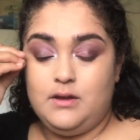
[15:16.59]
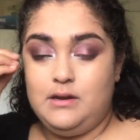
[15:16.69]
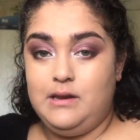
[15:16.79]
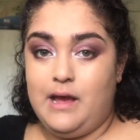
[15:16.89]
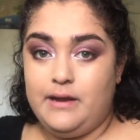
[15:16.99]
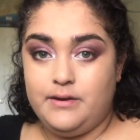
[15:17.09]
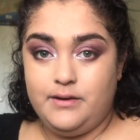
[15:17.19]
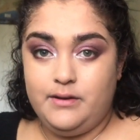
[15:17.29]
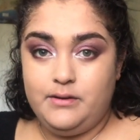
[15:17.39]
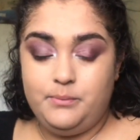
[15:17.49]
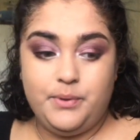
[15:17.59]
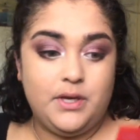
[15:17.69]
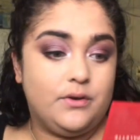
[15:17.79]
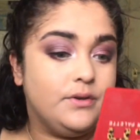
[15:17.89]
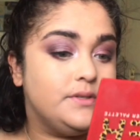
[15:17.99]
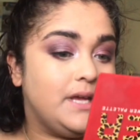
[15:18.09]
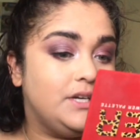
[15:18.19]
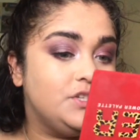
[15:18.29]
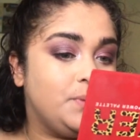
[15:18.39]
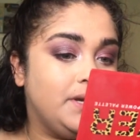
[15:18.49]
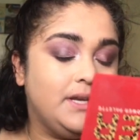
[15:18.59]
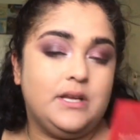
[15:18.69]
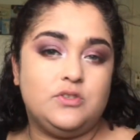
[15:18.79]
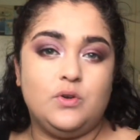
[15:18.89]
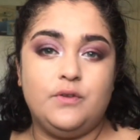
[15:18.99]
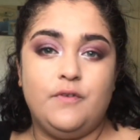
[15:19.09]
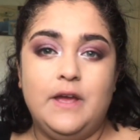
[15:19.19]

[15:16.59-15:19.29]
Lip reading: liner, because I just want to sort of